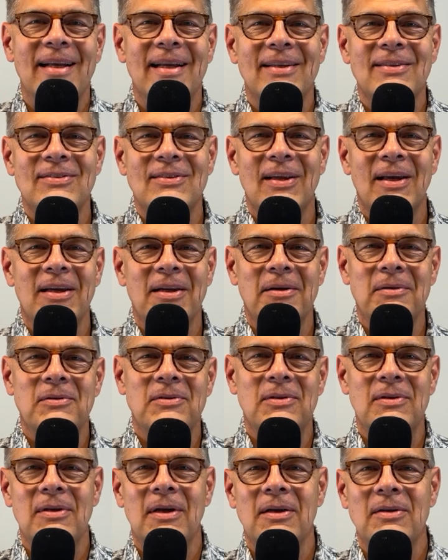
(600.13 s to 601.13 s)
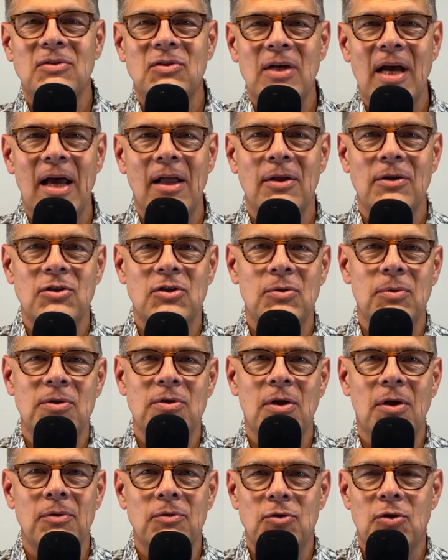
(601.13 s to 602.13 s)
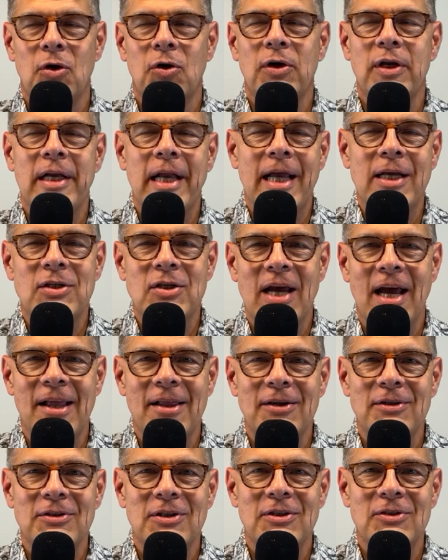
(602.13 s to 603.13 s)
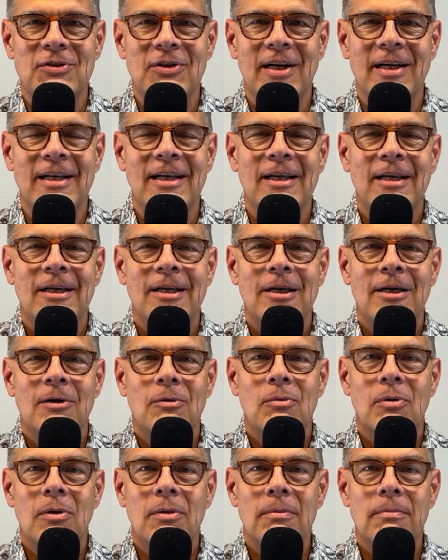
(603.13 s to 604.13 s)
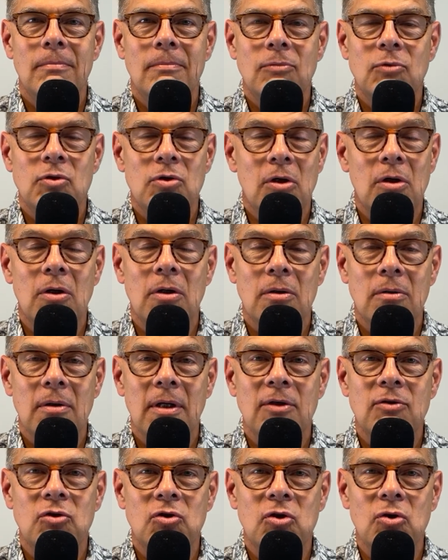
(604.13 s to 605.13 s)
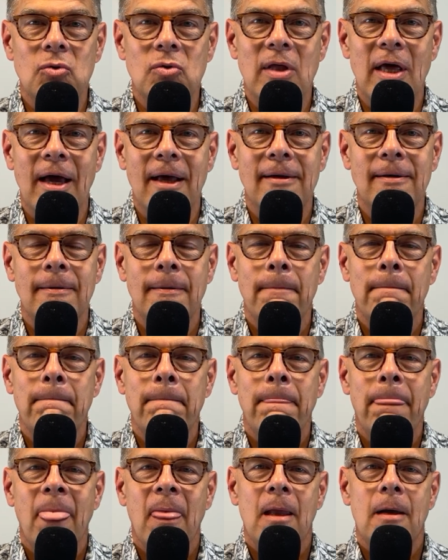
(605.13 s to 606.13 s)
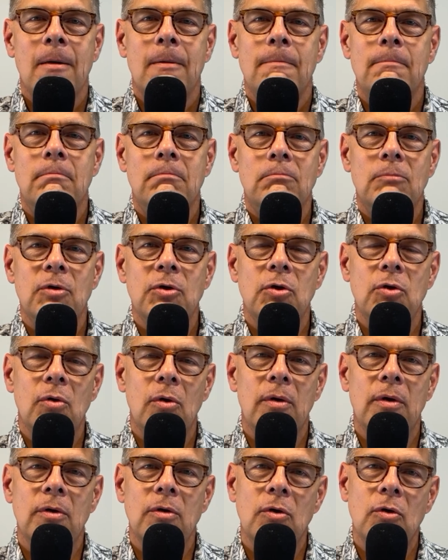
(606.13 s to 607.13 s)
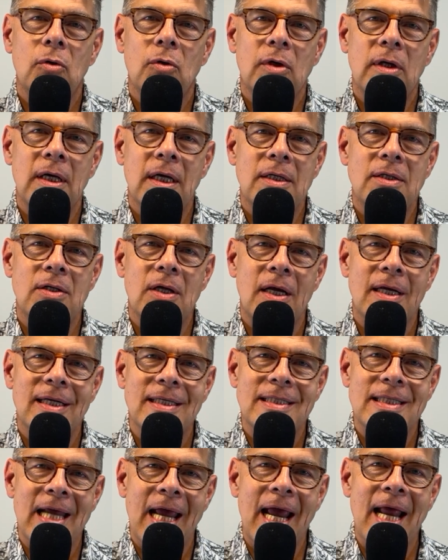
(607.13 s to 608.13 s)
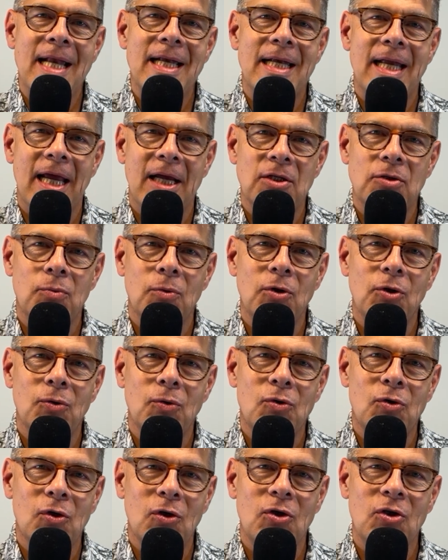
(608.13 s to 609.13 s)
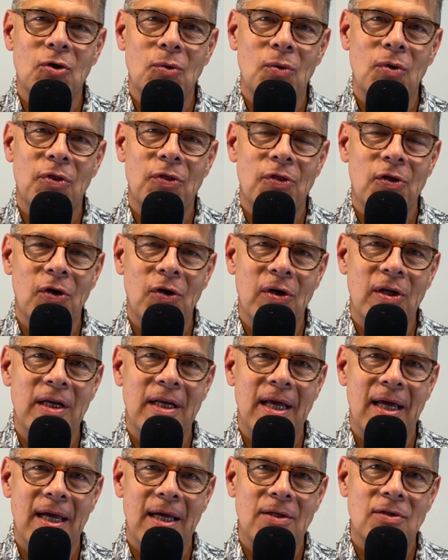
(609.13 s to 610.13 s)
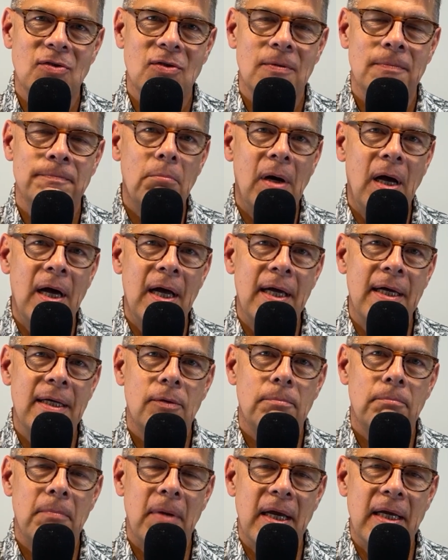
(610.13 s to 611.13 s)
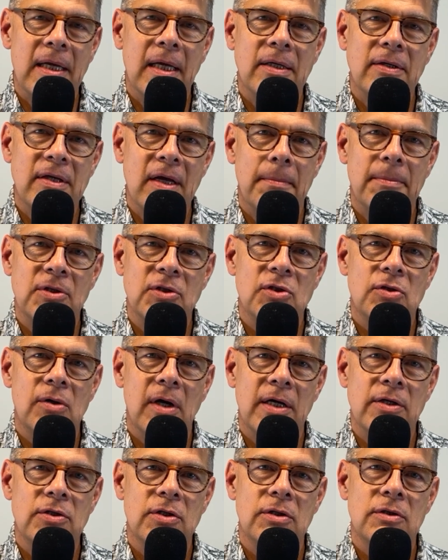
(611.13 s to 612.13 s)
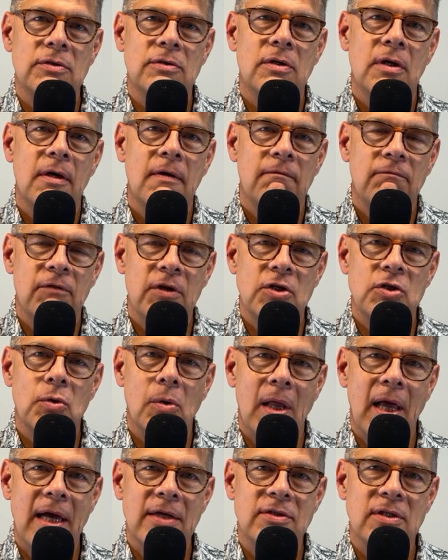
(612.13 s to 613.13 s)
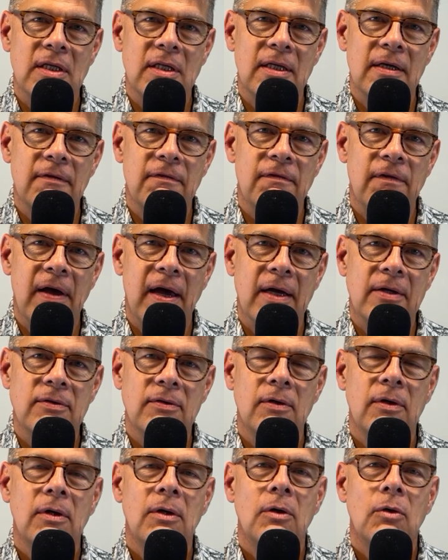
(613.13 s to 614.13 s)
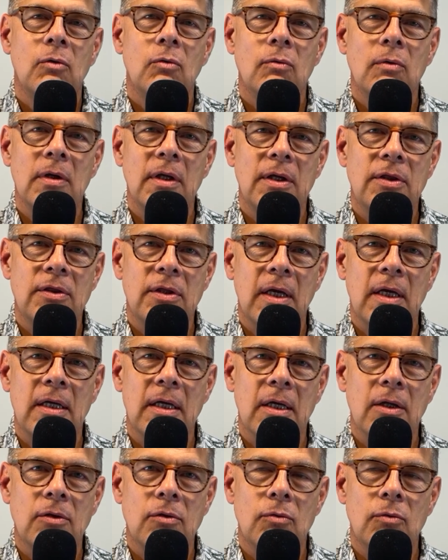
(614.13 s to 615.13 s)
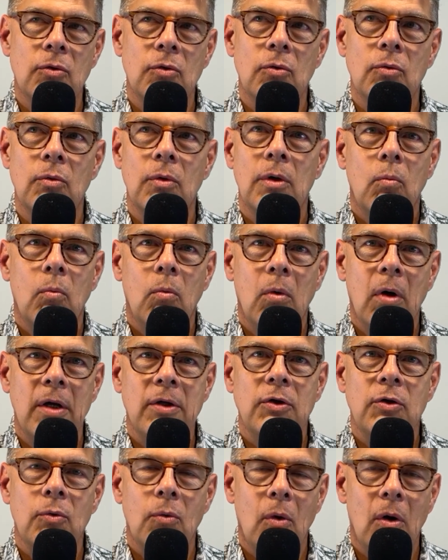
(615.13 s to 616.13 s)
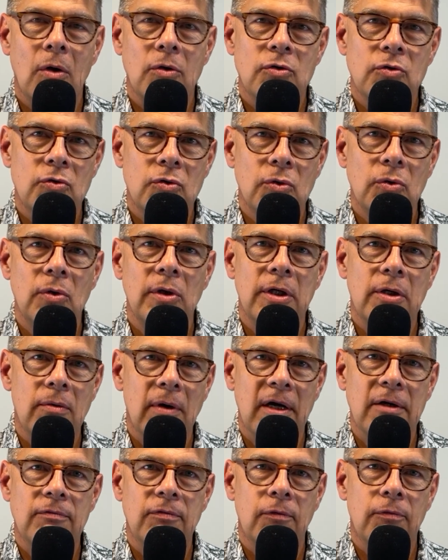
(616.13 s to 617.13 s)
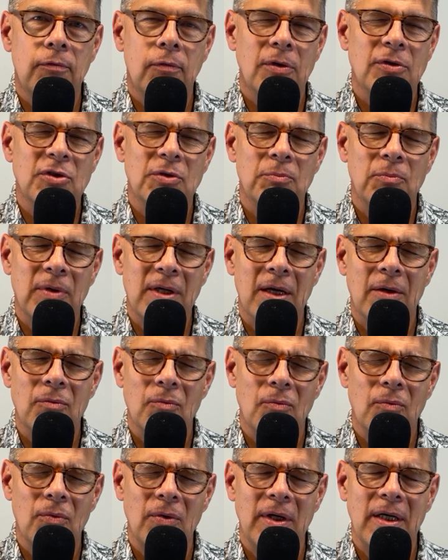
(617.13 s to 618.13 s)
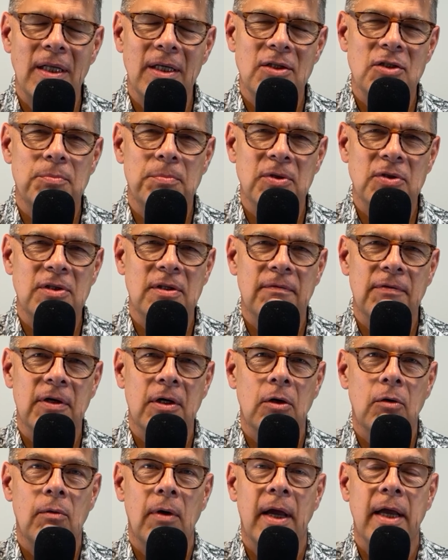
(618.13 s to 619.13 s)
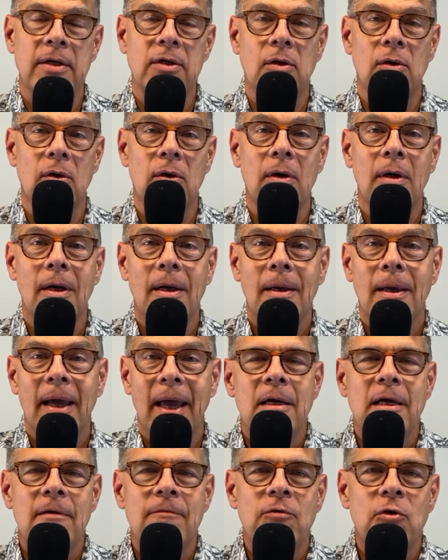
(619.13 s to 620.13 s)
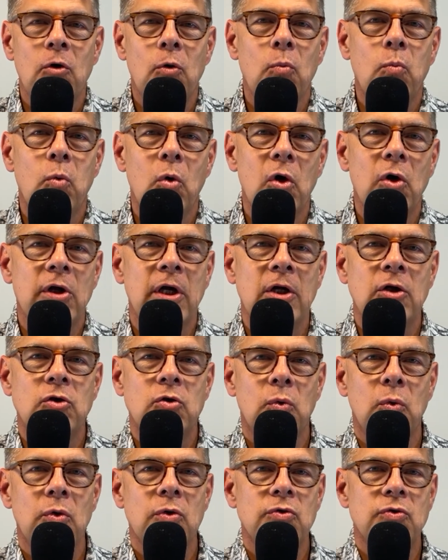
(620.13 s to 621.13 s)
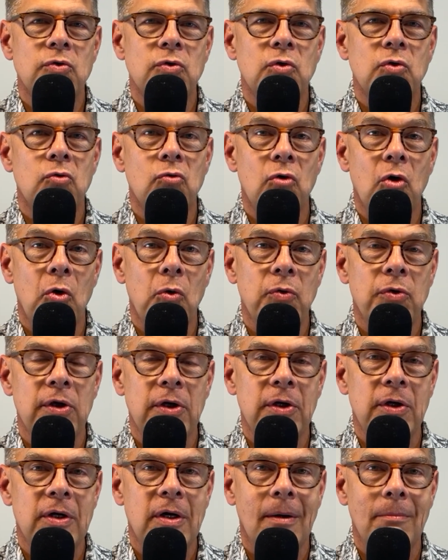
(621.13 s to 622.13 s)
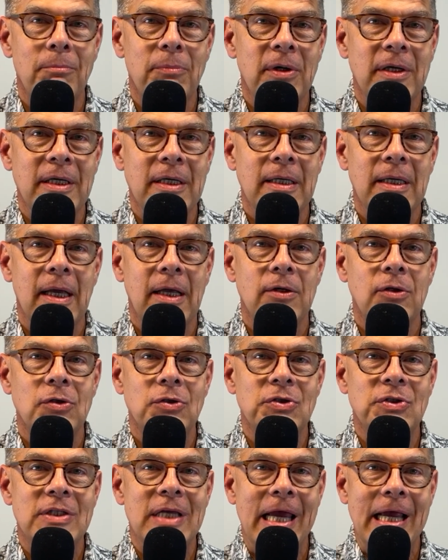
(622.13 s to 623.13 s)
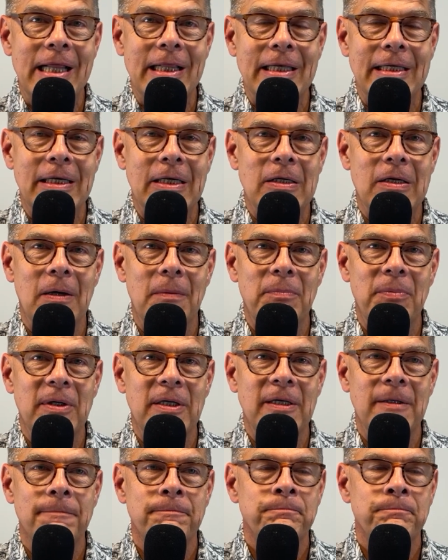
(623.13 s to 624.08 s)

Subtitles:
as like a challenge to each other, 30-day challenges, right? Well, sure, let's do that. But you'll get done in 10 days what you could do in 30 days by making demonstrations, visualizing the effect, really thinking through what you are truly grateful for. So get really specific and granular. If you're working towards growth in a company and you're scaling a company